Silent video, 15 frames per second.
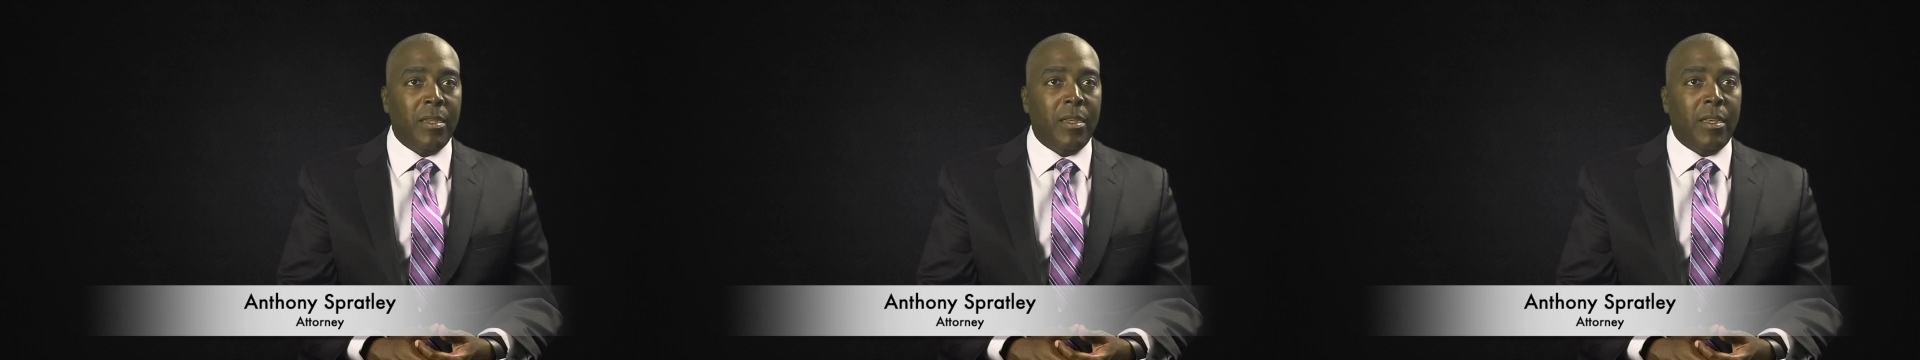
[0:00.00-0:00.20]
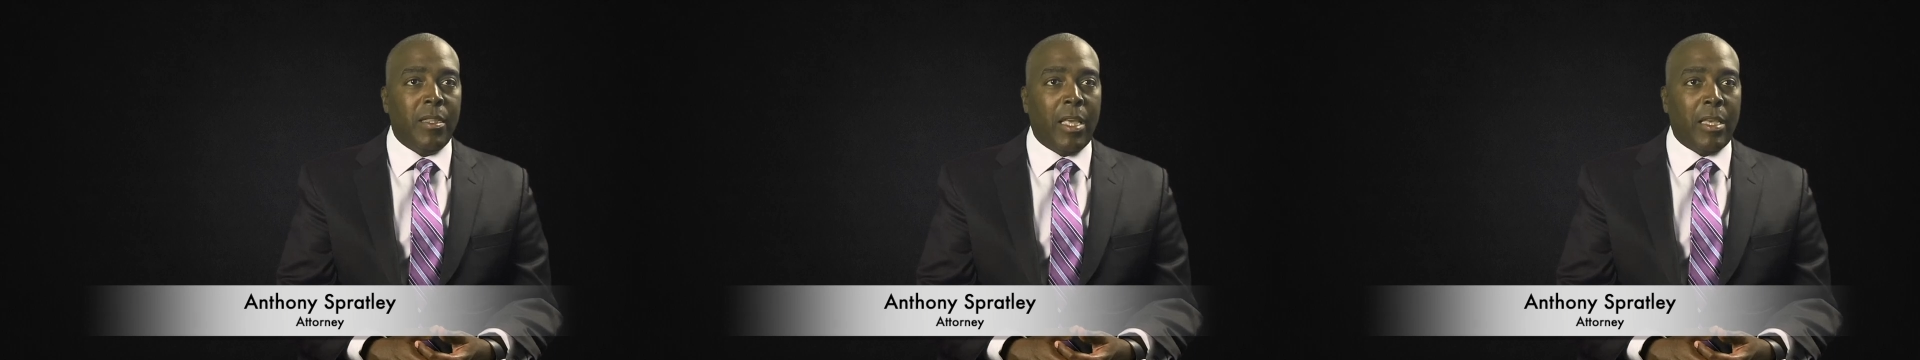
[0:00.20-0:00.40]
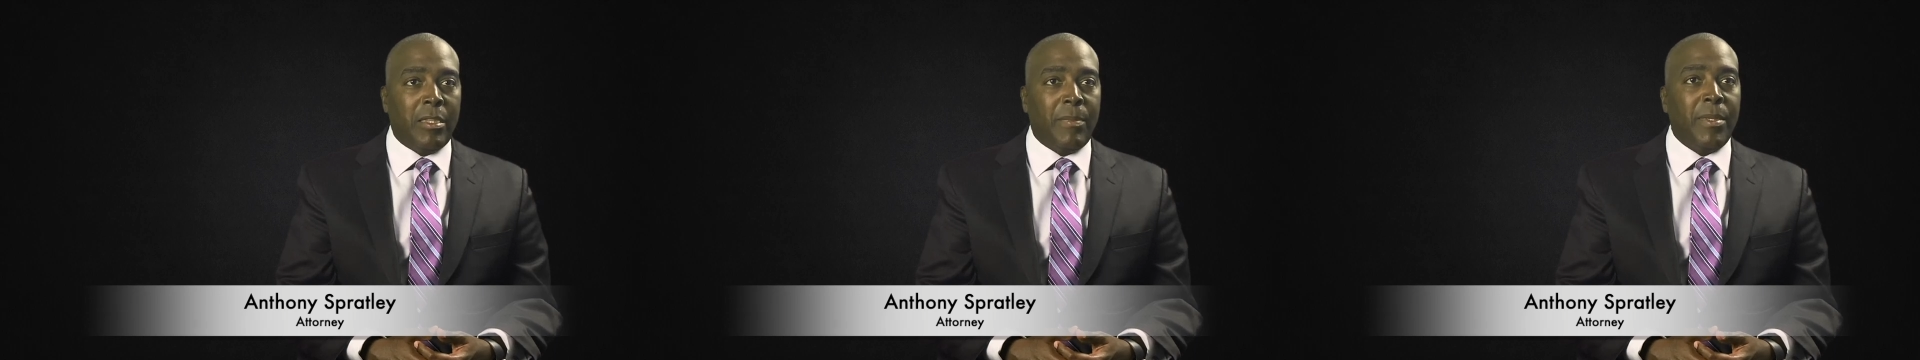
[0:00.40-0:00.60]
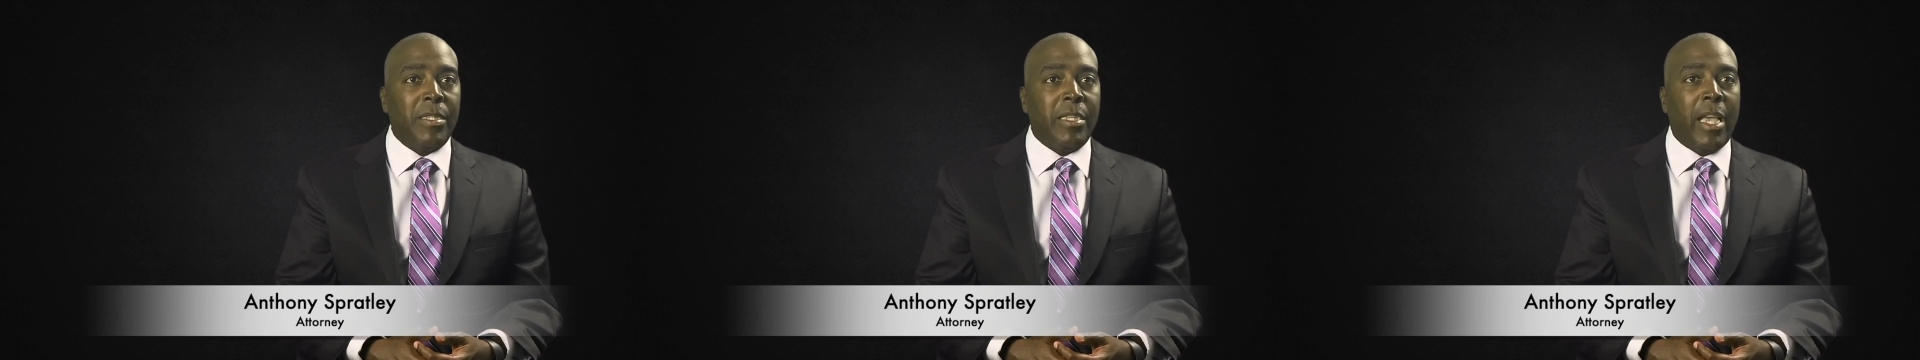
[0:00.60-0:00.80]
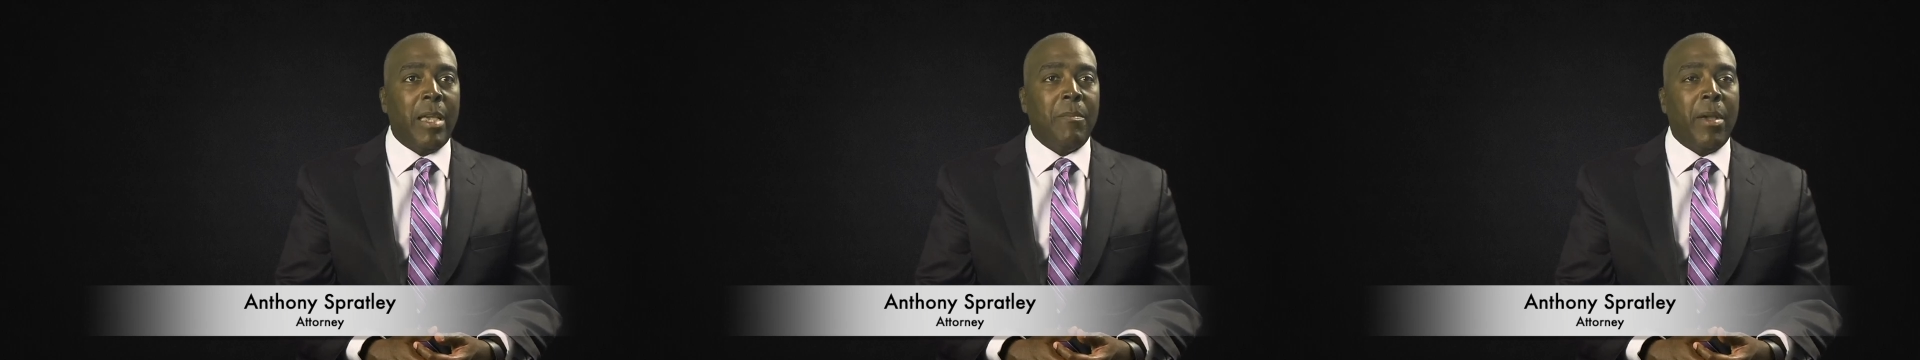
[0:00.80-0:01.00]
that's been
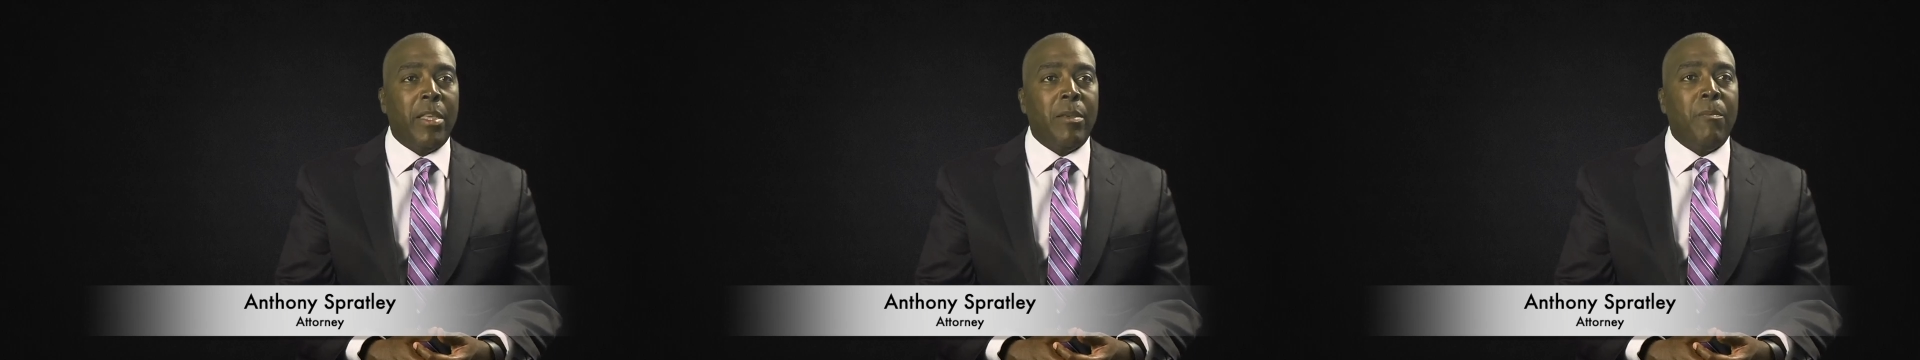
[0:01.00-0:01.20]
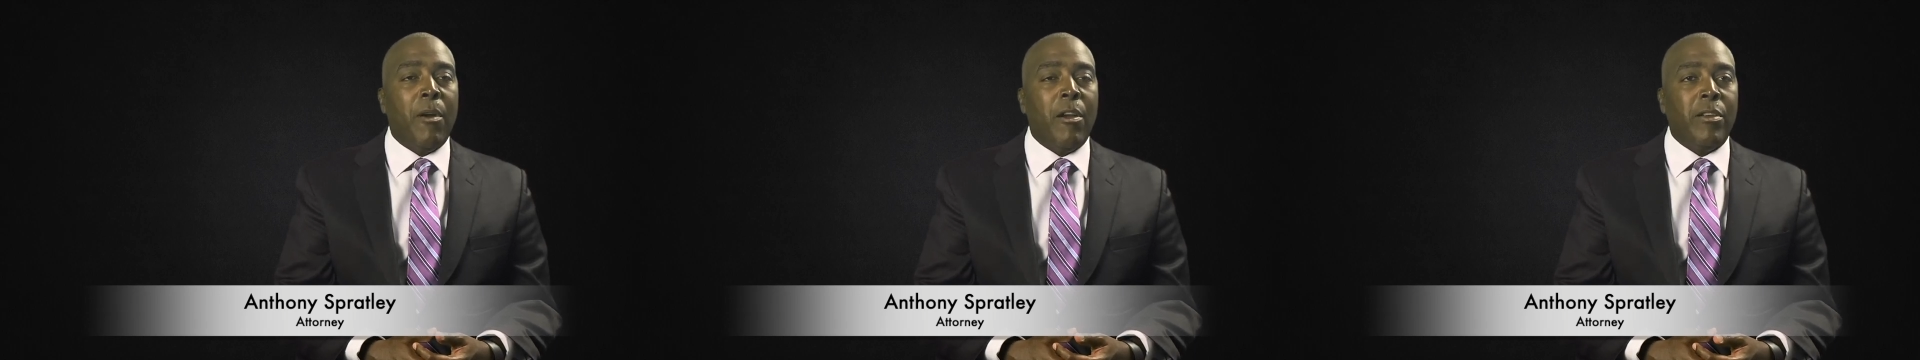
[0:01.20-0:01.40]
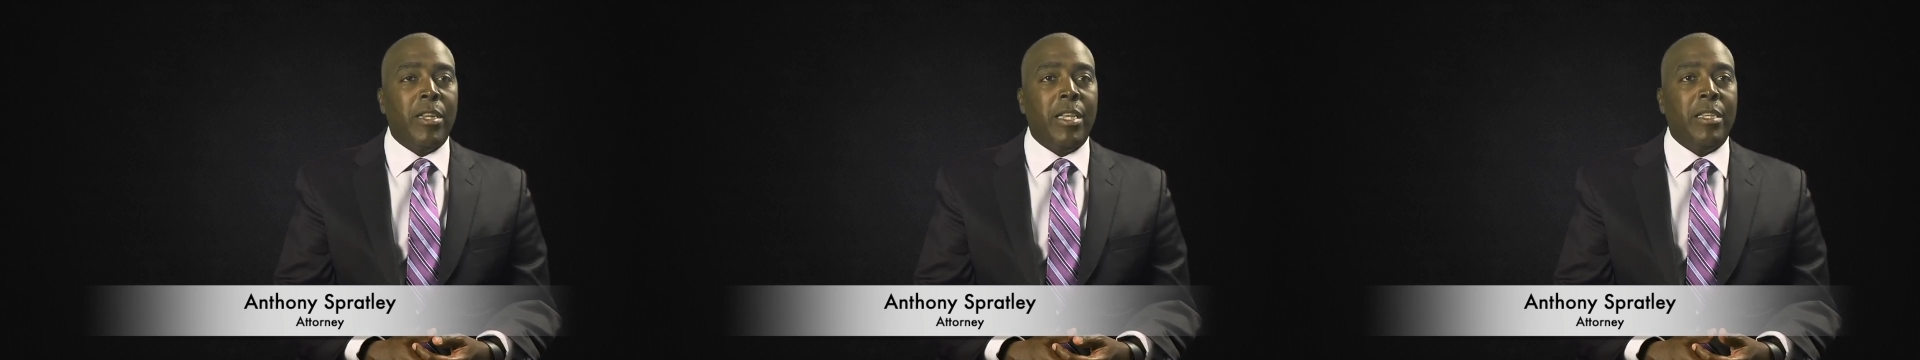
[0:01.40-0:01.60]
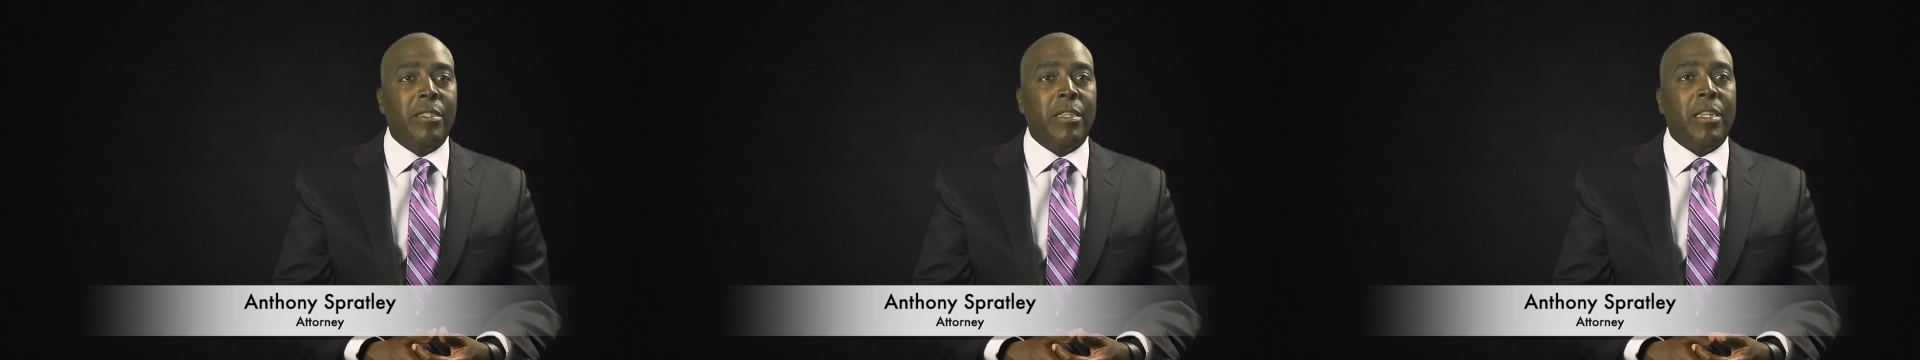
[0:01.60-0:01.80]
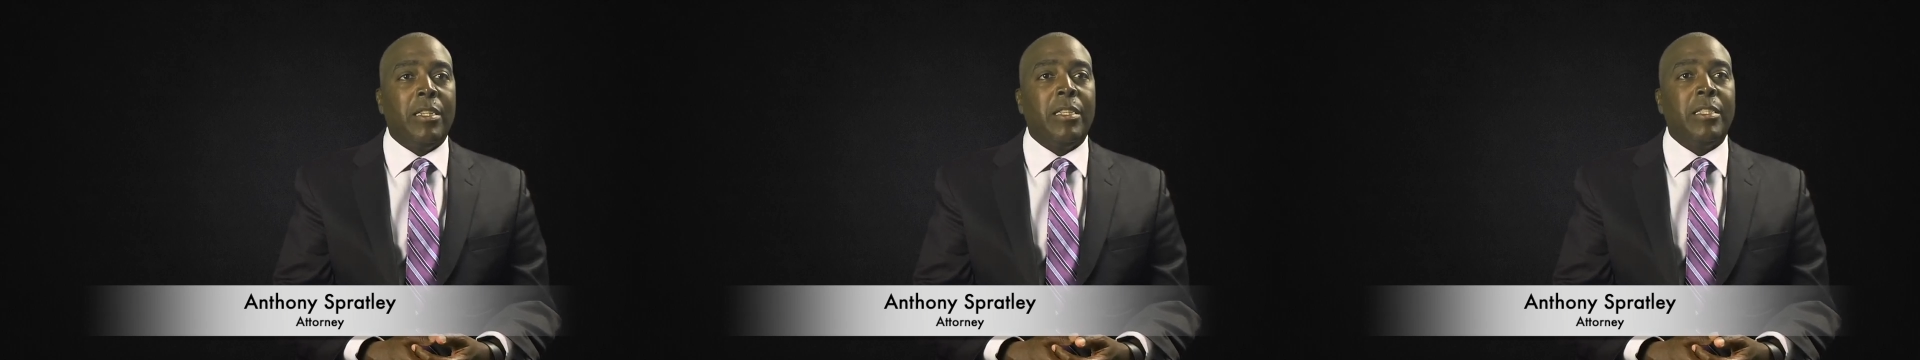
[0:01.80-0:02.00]
signed by the parties
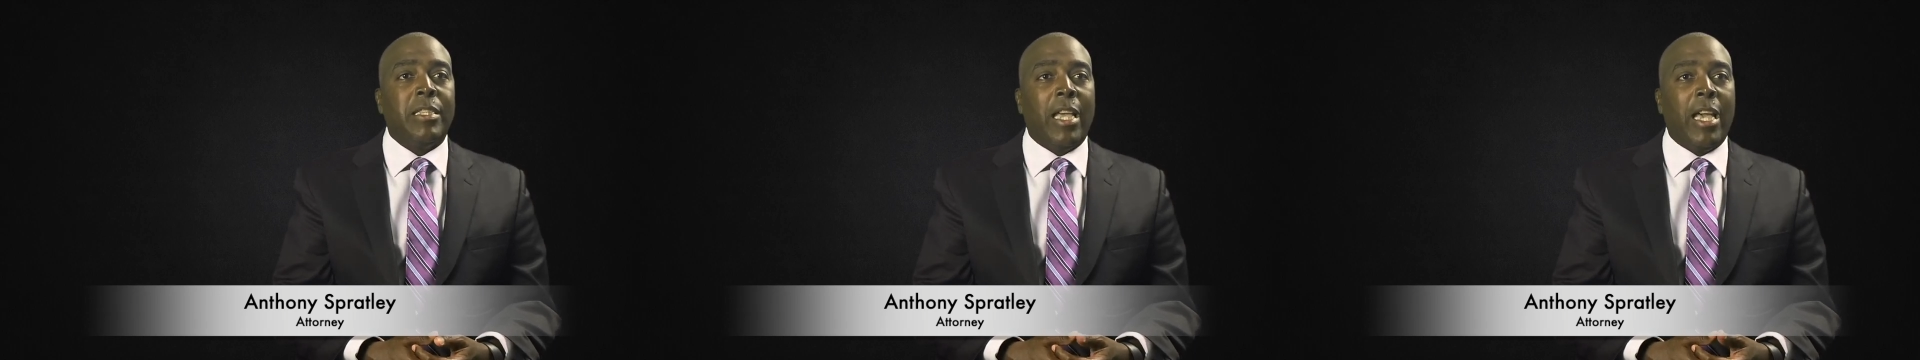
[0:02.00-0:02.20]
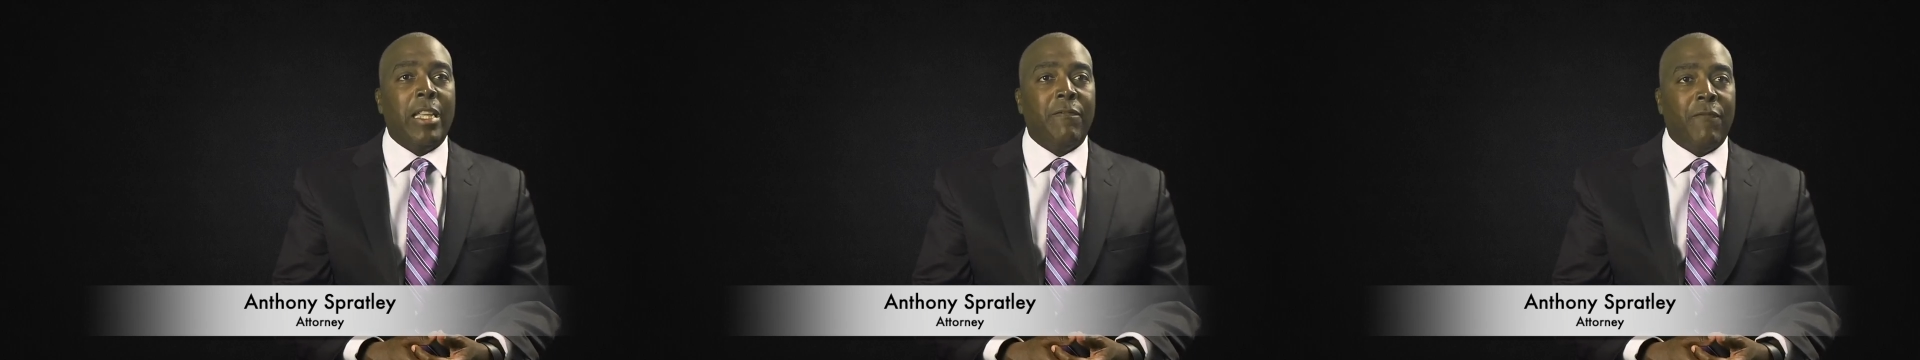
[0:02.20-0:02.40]
and the signed